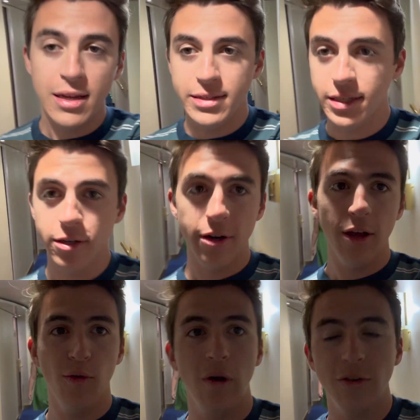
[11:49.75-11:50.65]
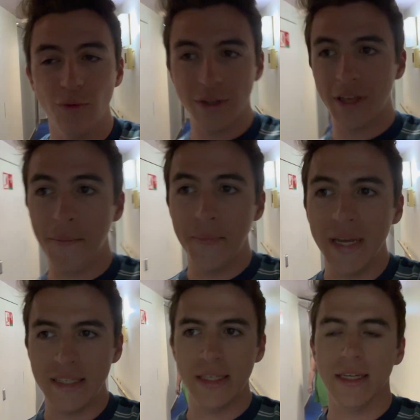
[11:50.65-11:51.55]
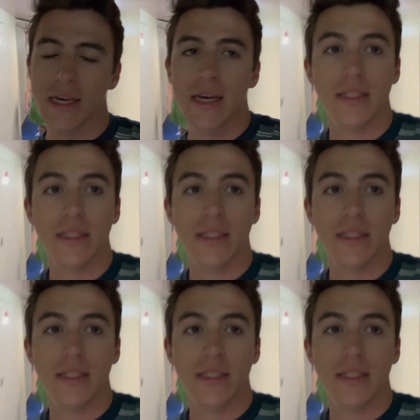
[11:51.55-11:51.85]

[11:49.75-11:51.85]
Dinner night 1 was amazing.